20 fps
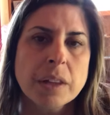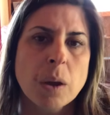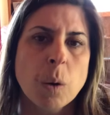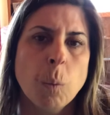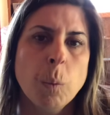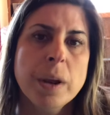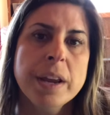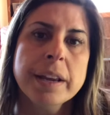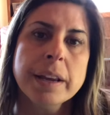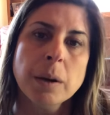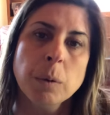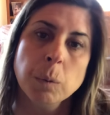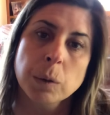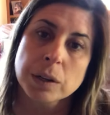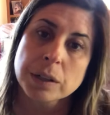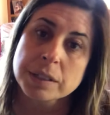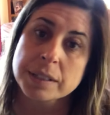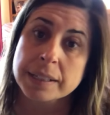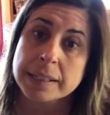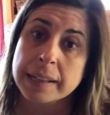We can
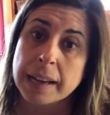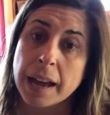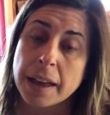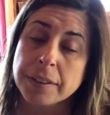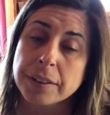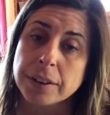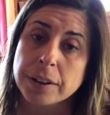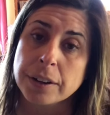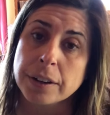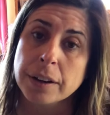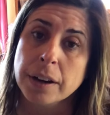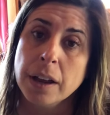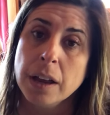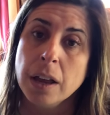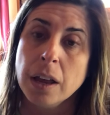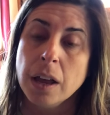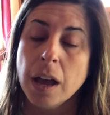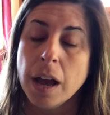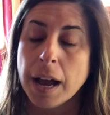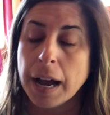work together
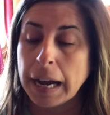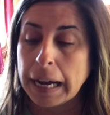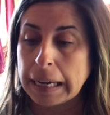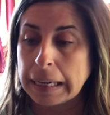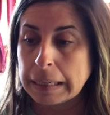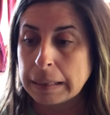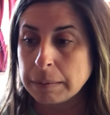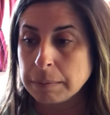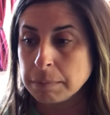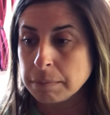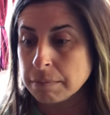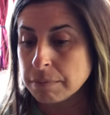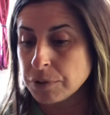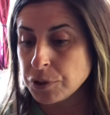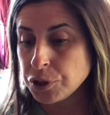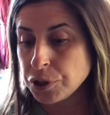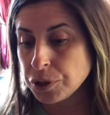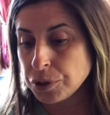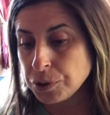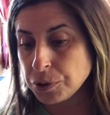
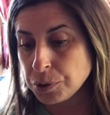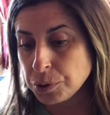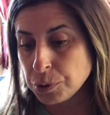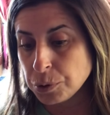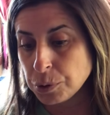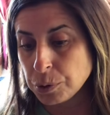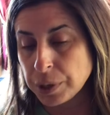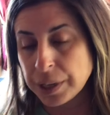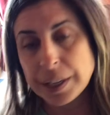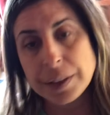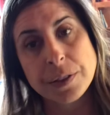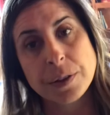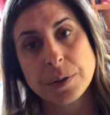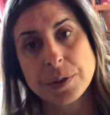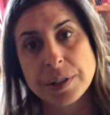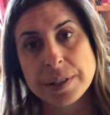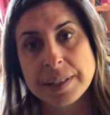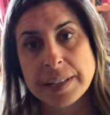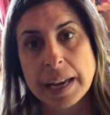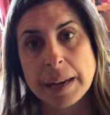to get those
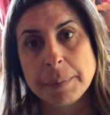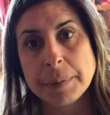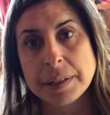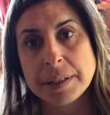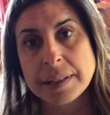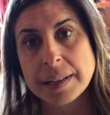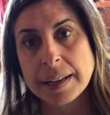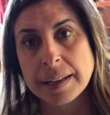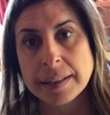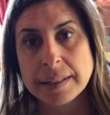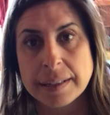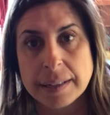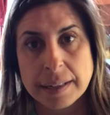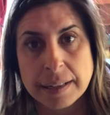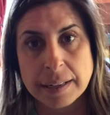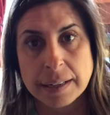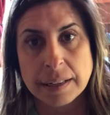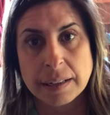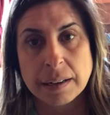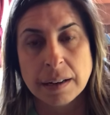assignments handed
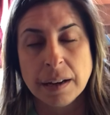in.